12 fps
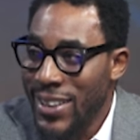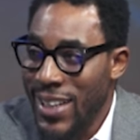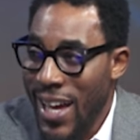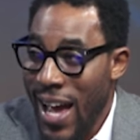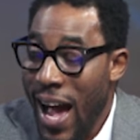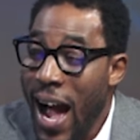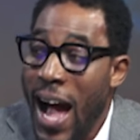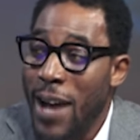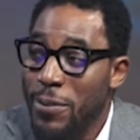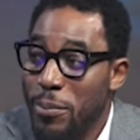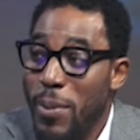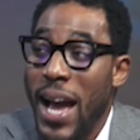they
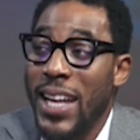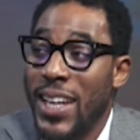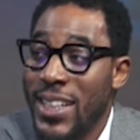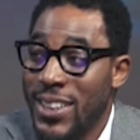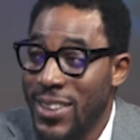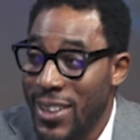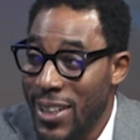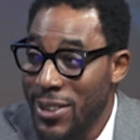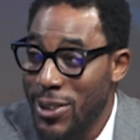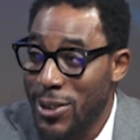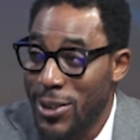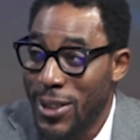have, by
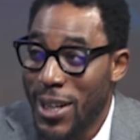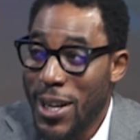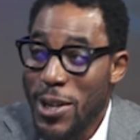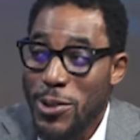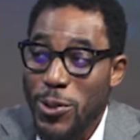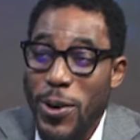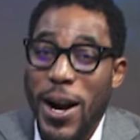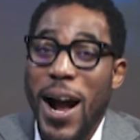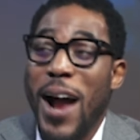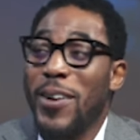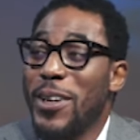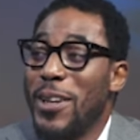legislation, to
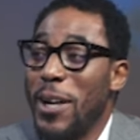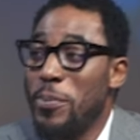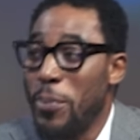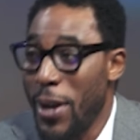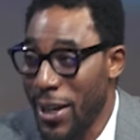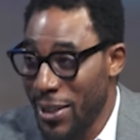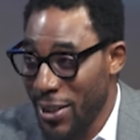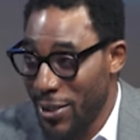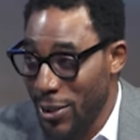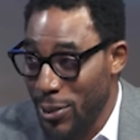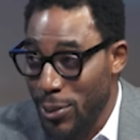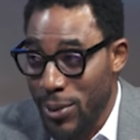carry that
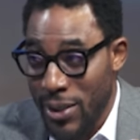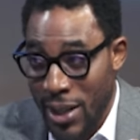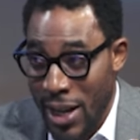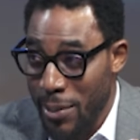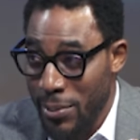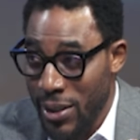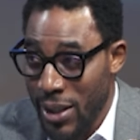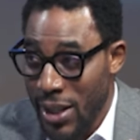pregnancy to term,